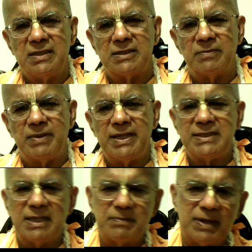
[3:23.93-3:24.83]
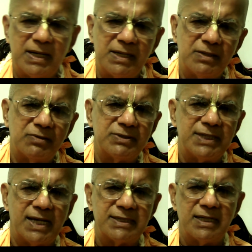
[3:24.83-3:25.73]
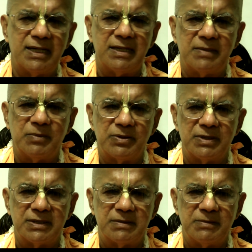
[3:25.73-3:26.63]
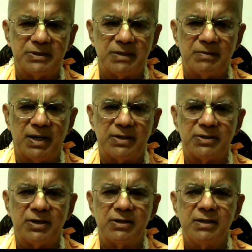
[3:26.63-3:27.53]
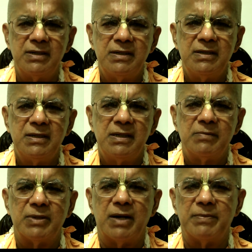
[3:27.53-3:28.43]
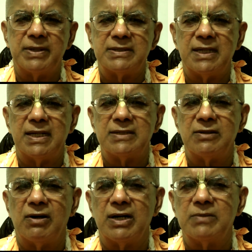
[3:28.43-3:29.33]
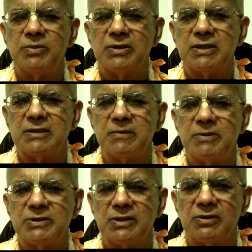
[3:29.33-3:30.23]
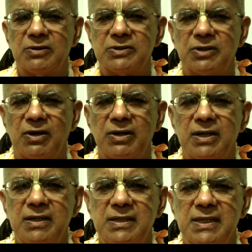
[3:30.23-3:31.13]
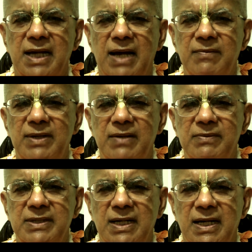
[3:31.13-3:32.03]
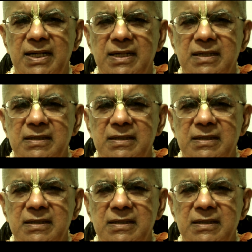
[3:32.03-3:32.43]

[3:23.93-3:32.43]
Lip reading: So please take part in enthusiastically in the book distribution marathon. Prabhupada said, as long as book distribution goes on, I will never die.